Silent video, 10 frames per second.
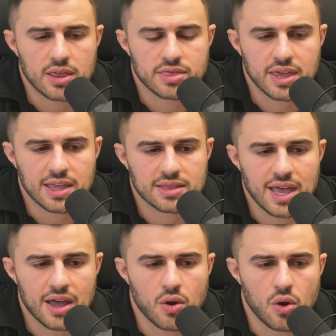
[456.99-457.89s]
I think
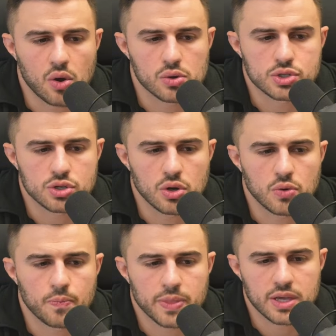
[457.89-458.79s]
that
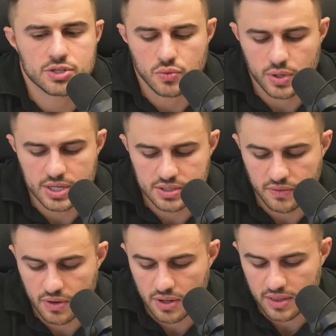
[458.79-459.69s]
also is a
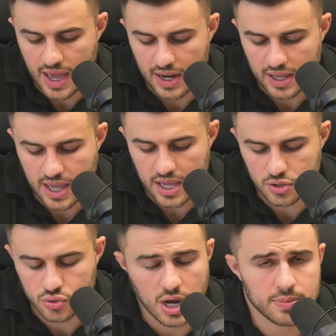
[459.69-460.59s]
reason that he
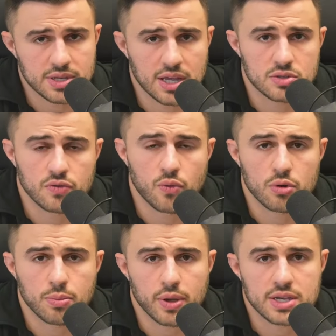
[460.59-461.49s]
dropped into
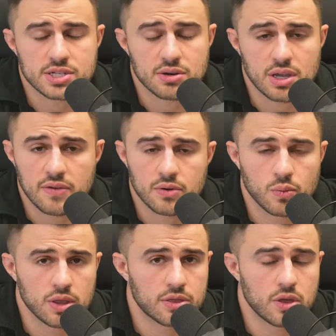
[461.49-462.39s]
fourth place here, even
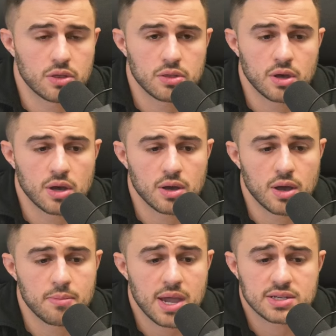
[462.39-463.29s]
with the
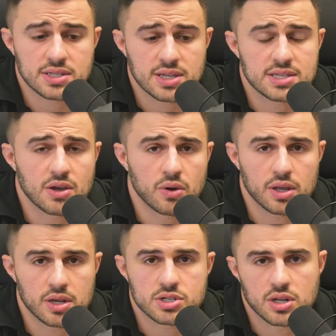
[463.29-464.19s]
amazing detail and
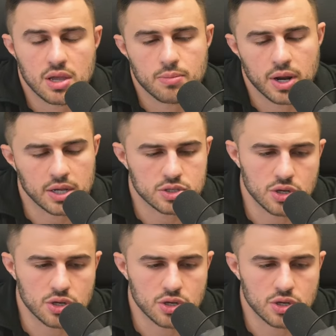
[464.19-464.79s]
conditioning he brings.